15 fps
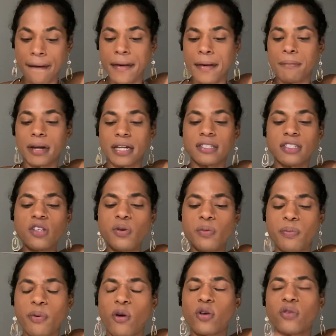But I see you
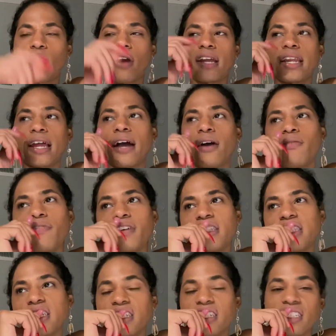bored right now,
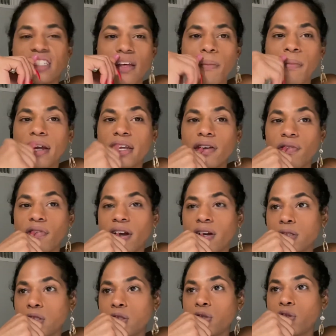venting to somebody
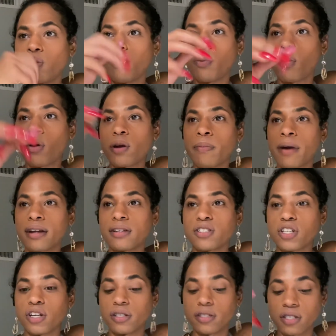around you. You bored about a
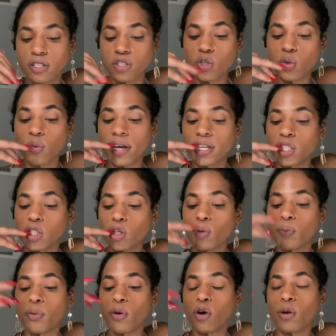certain situation. You
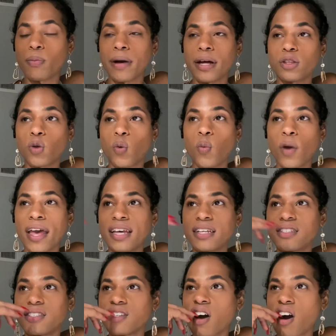bored about the way
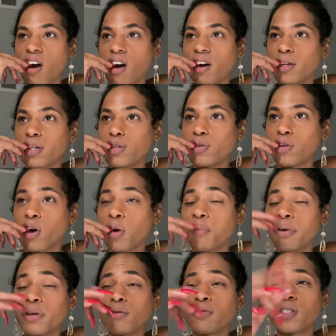it's gone, you know,
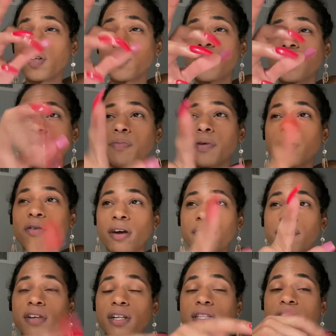but you still need to be
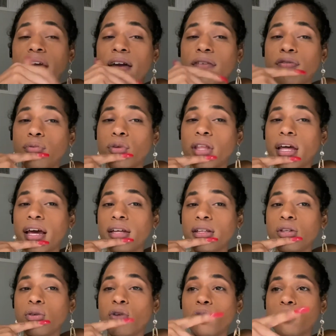grateful and thankful that,
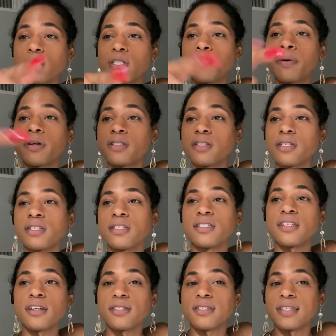you know, this person is
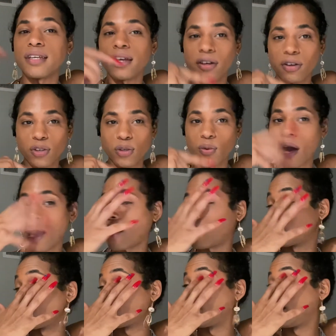there to hear you out,